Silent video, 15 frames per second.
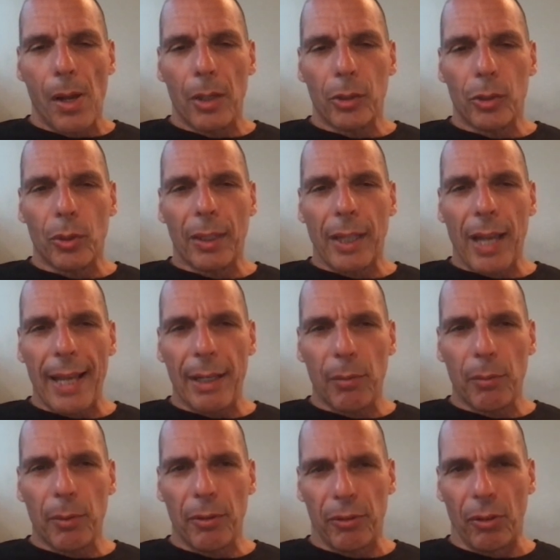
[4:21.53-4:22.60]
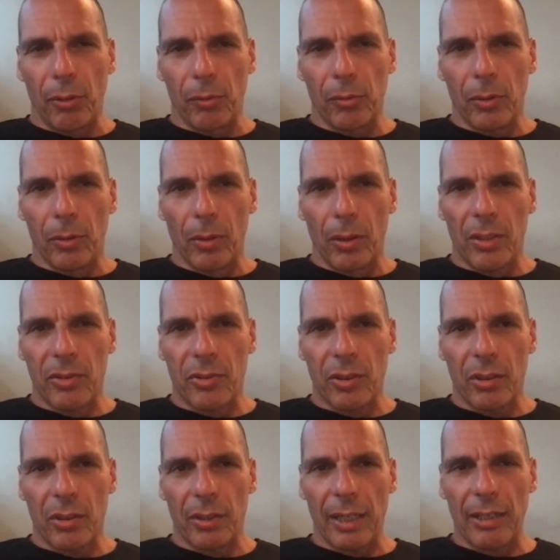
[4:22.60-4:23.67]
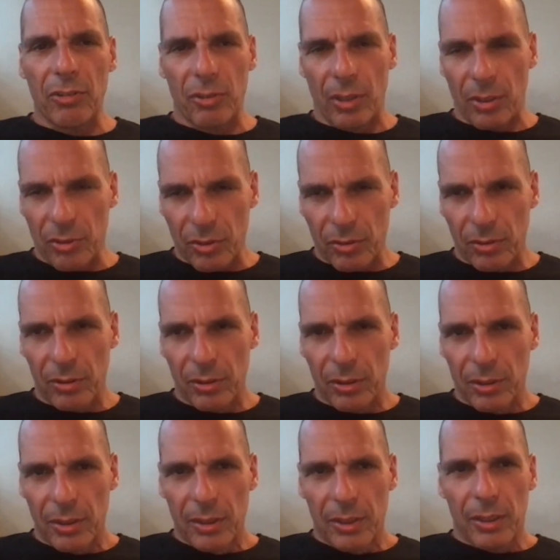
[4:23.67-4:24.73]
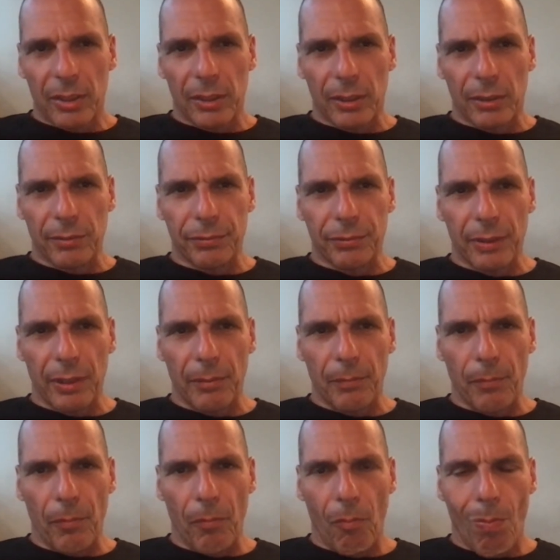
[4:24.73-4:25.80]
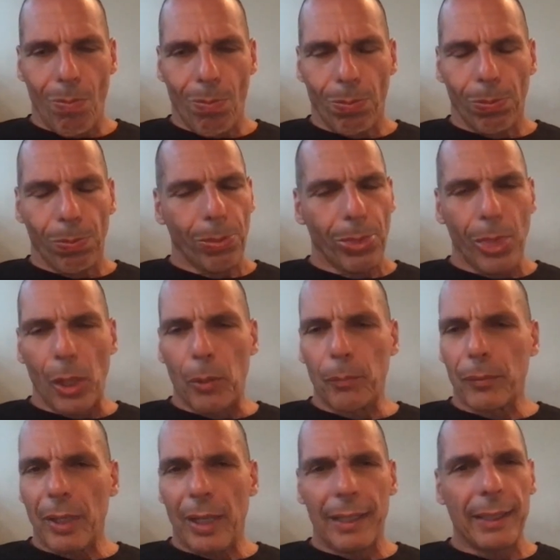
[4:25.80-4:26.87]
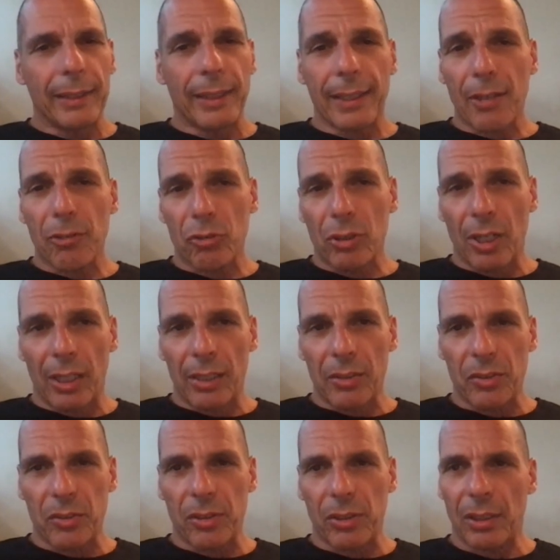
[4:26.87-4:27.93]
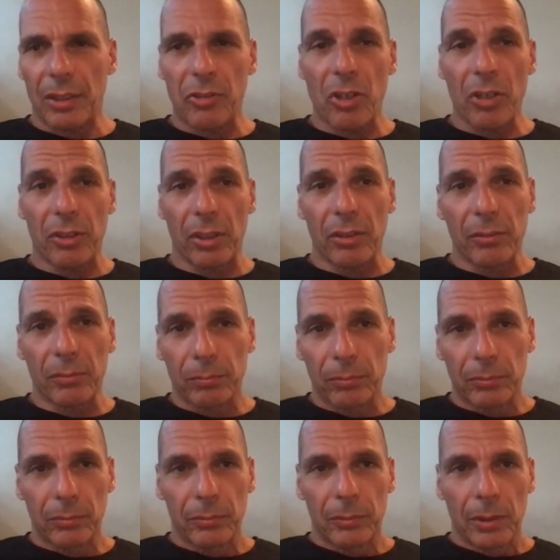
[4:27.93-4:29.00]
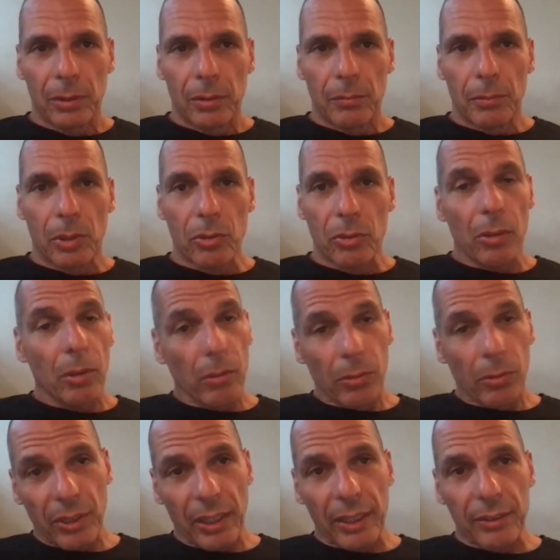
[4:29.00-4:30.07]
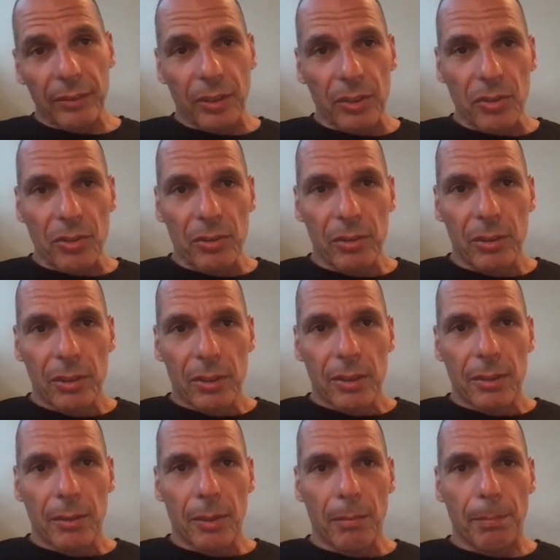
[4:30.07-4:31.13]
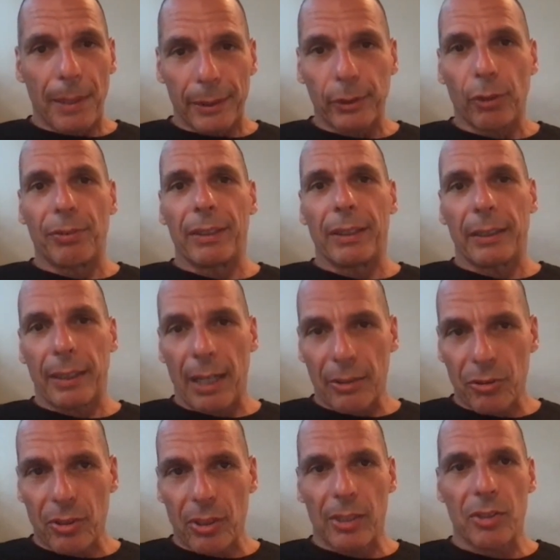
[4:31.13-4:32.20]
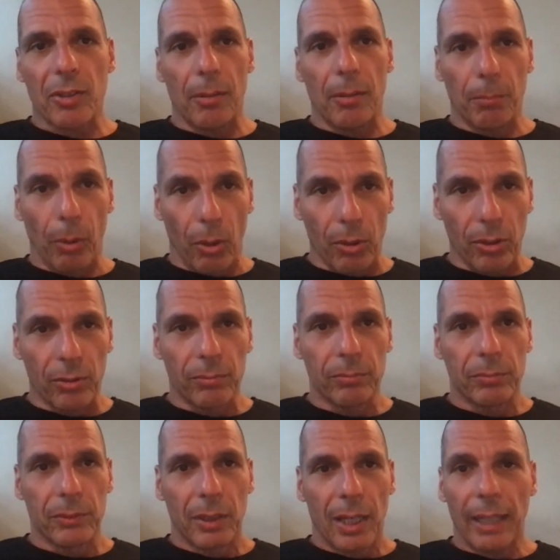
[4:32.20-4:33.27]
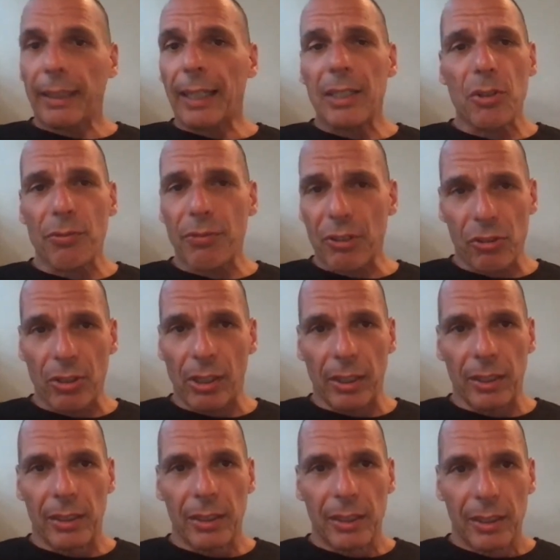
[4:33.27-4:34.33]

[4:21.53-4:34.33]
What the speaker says: You carry with you all this richness of, an internationalist agenda, because all three countries were part of an internationalist bloc, at least officially.